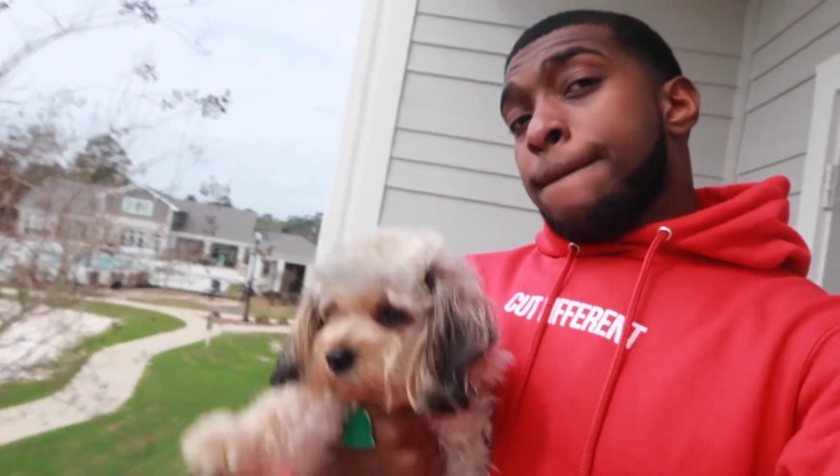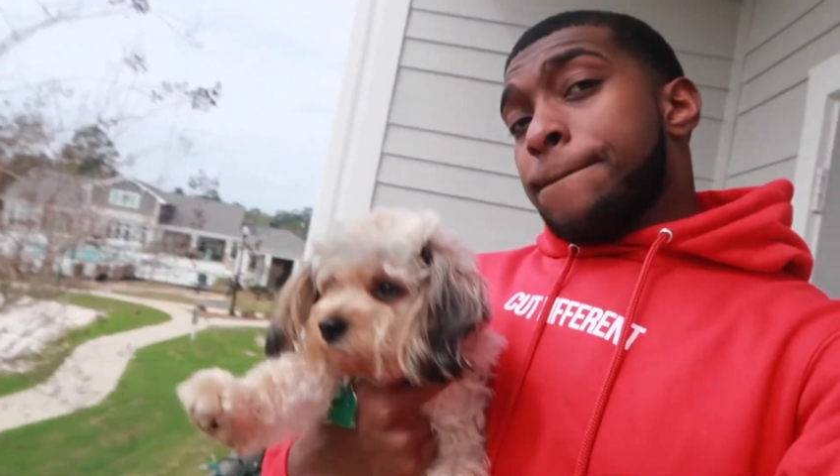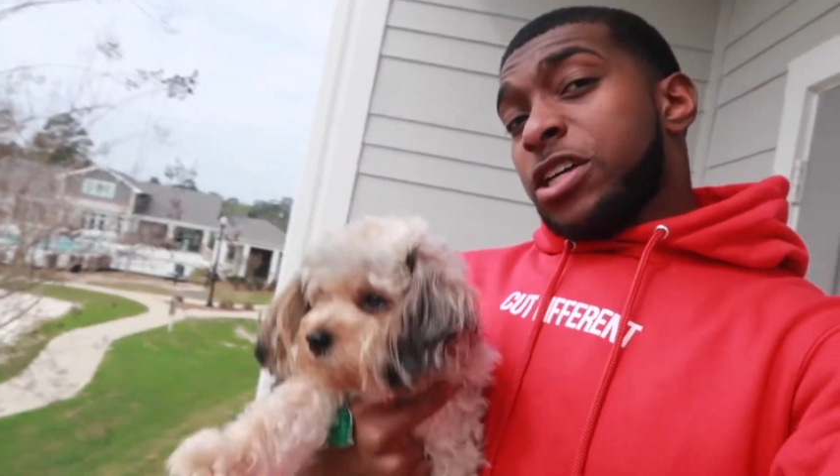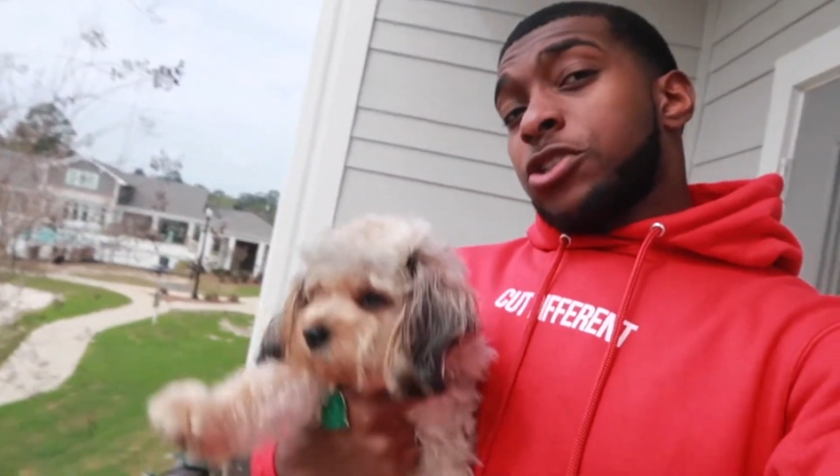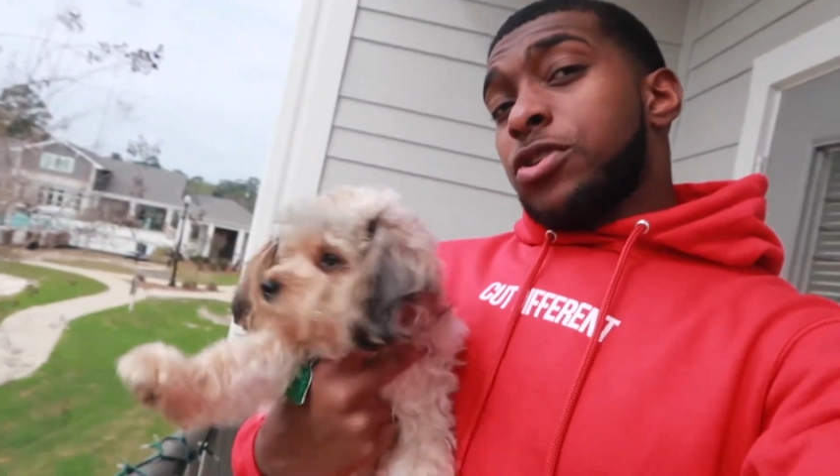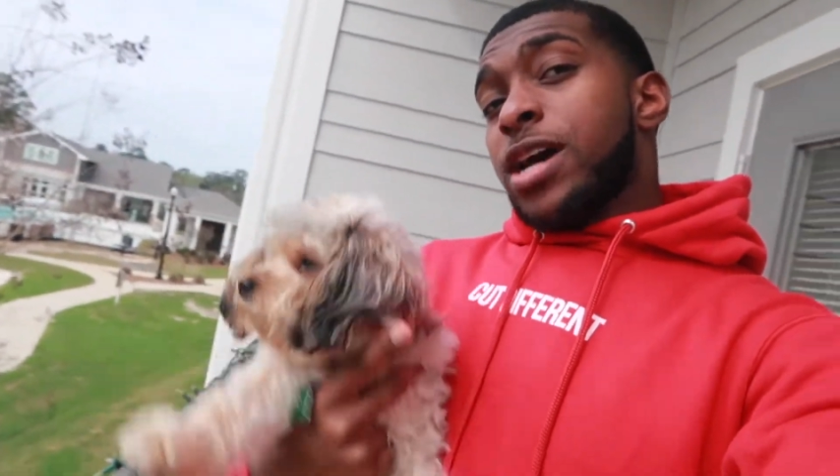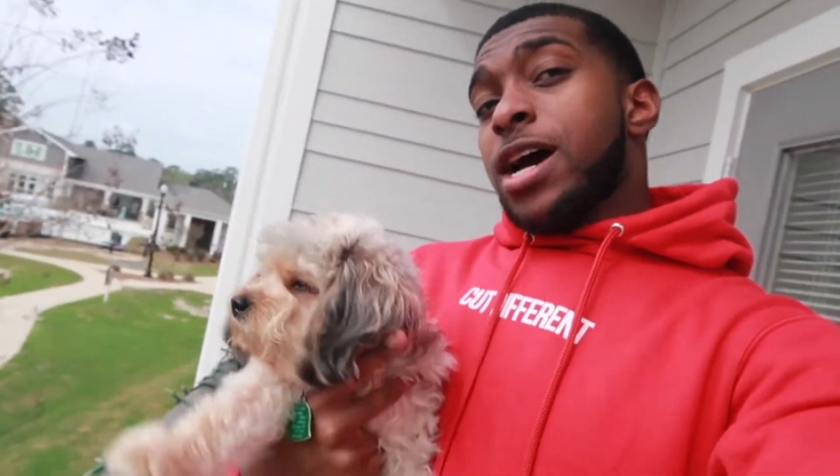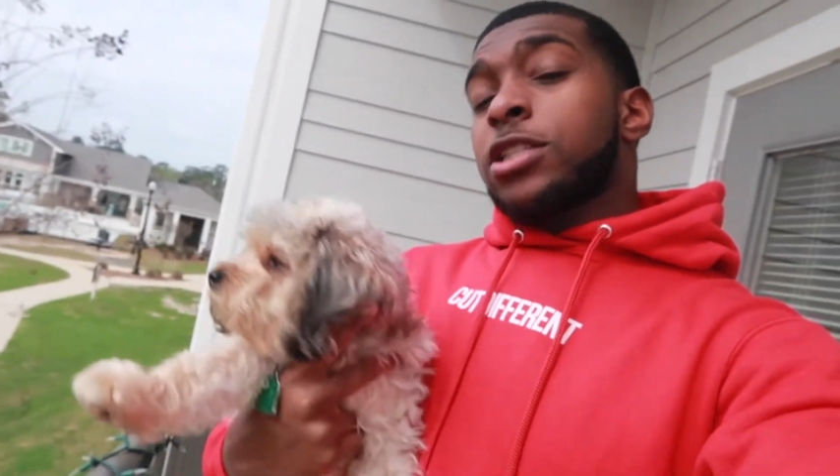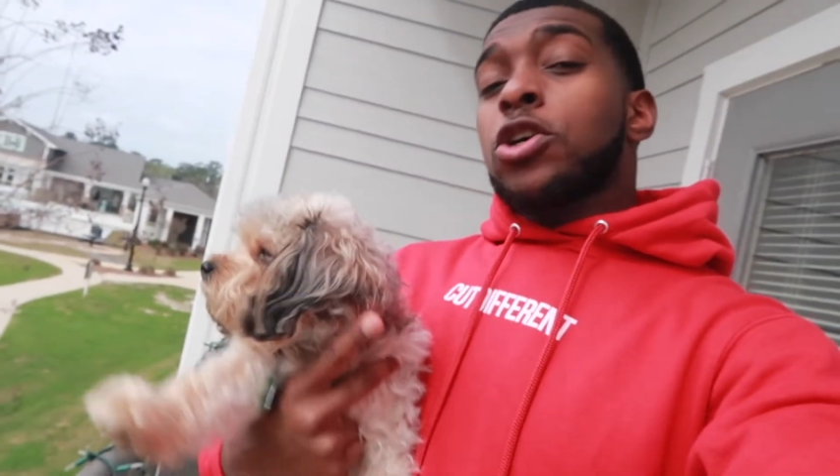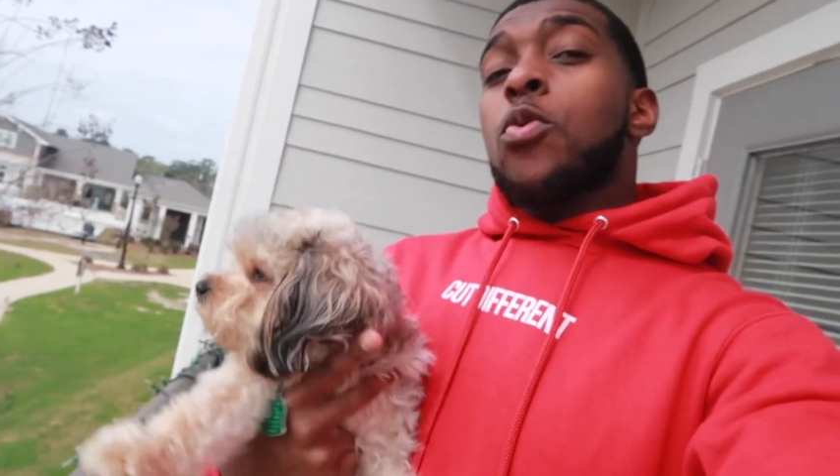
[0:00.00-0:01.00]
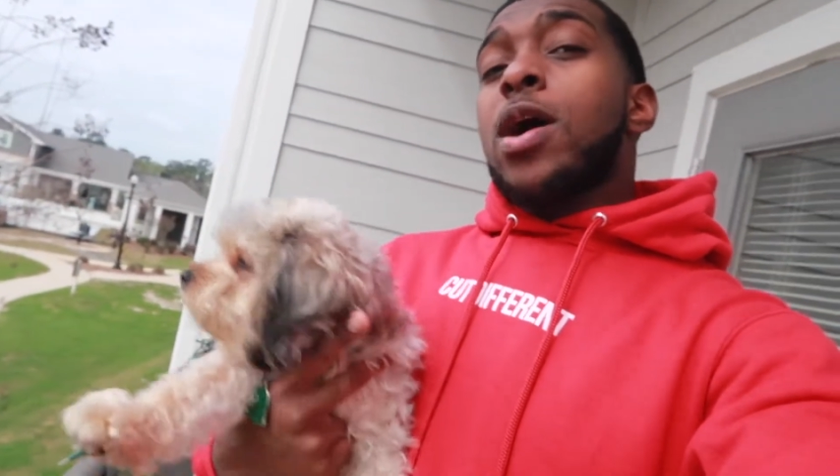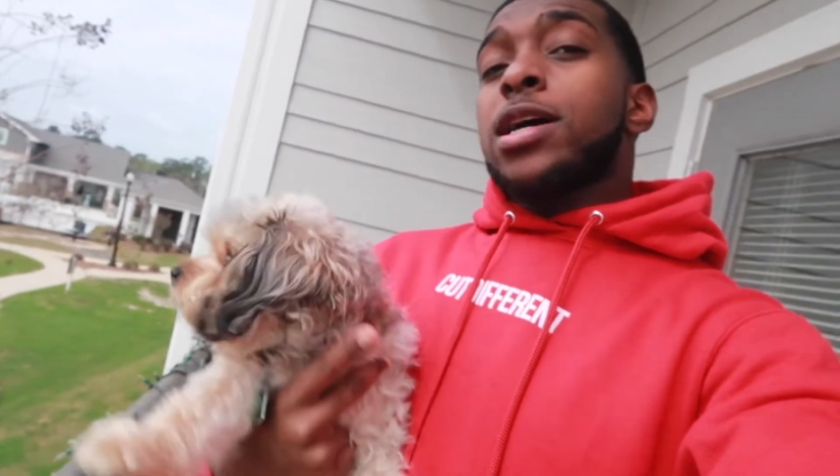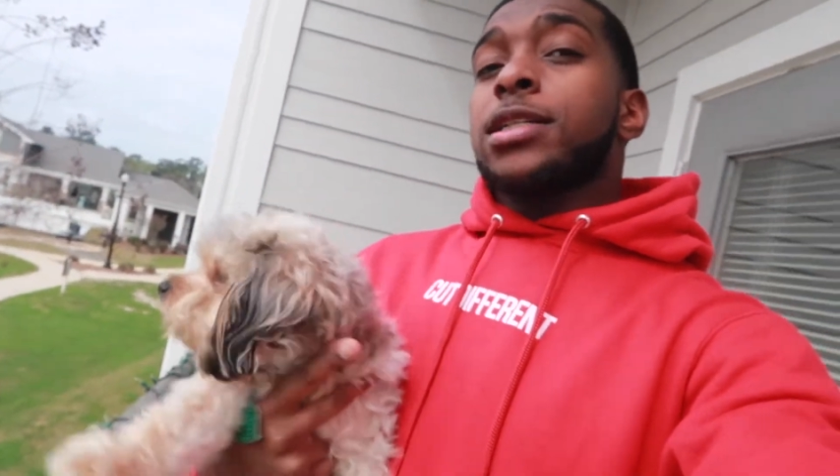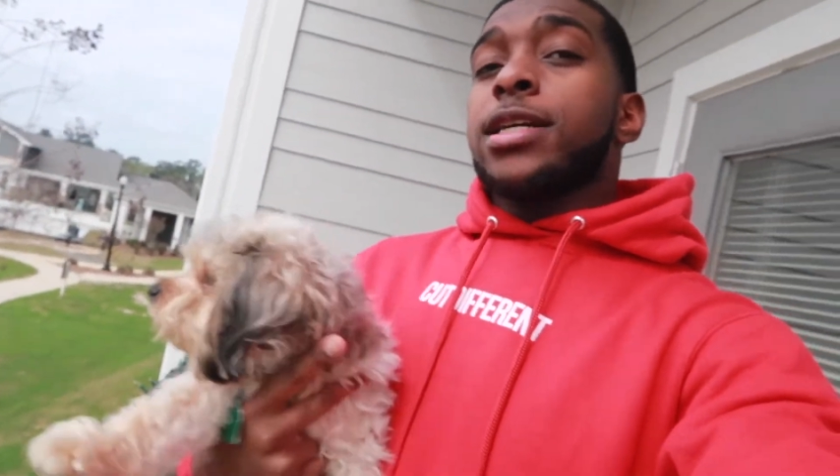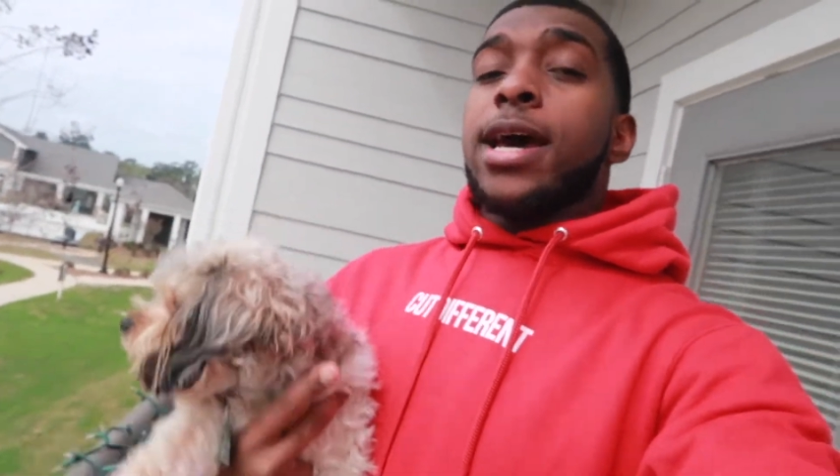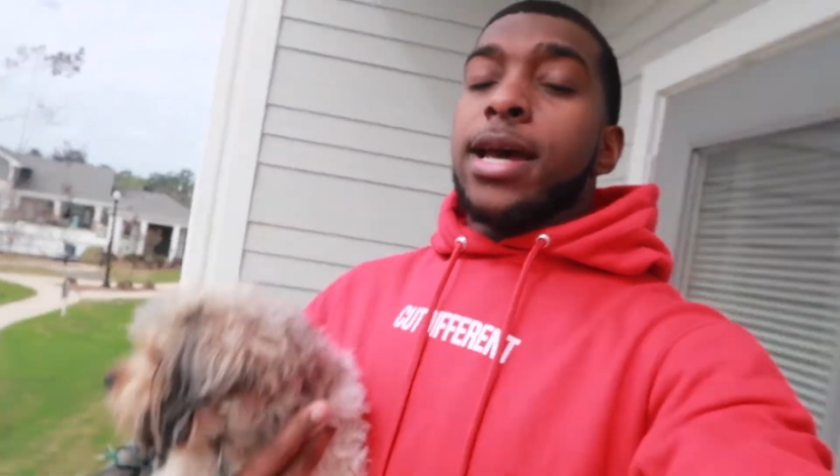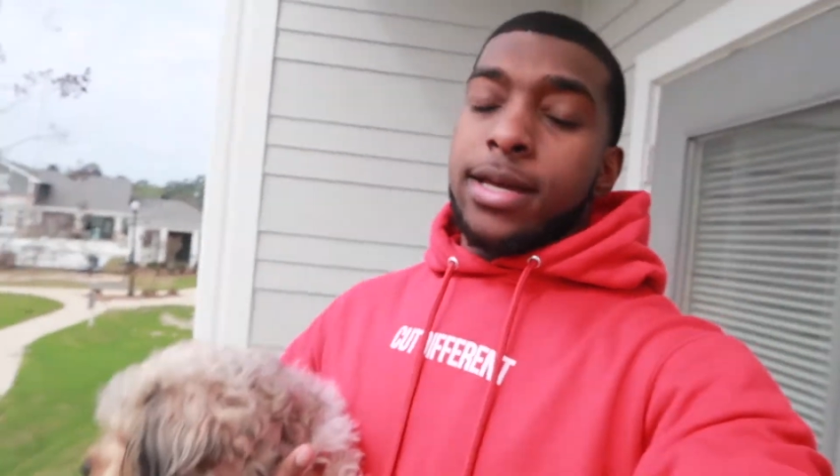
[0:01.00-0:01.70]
make sure you guys go watch that